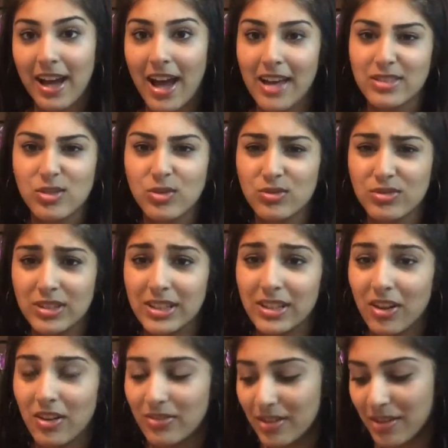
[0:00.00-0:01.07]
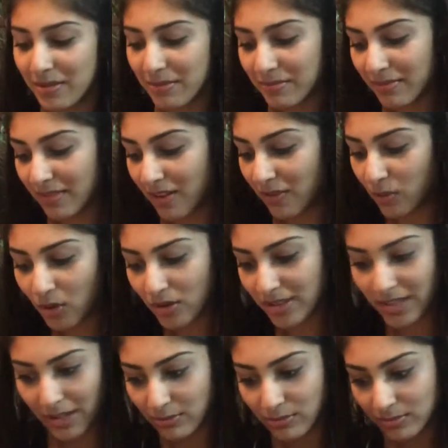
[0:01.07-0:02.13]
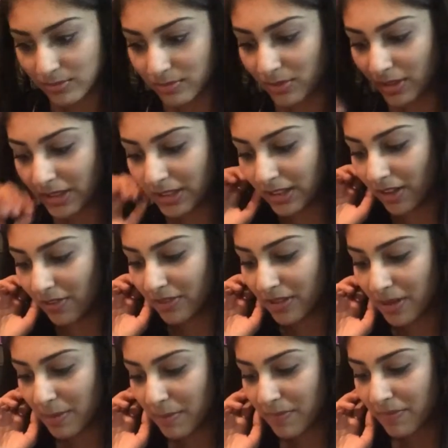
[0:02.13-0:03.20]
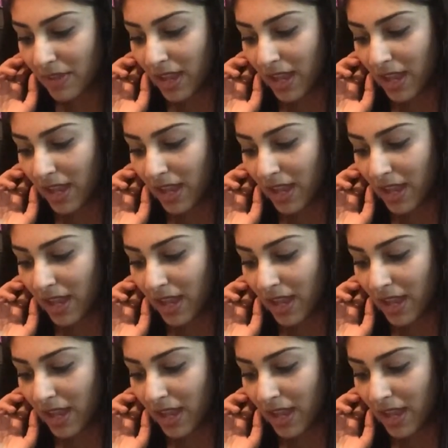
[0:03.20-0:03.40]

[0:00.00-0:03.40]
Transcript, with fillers: I still really love him. Of course, I really love him